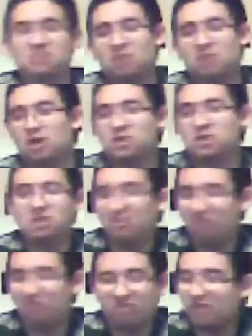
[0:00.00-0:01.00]
March
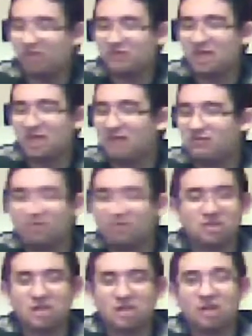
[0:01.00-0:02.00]
fifteenth
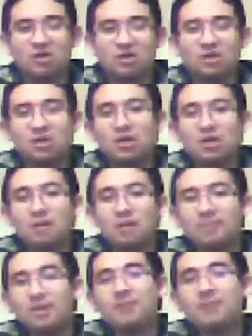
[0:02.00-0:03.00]
or so,
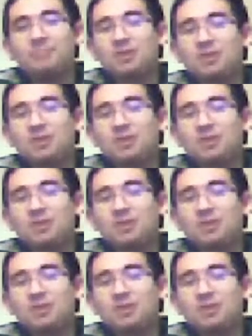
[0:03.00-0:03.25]
but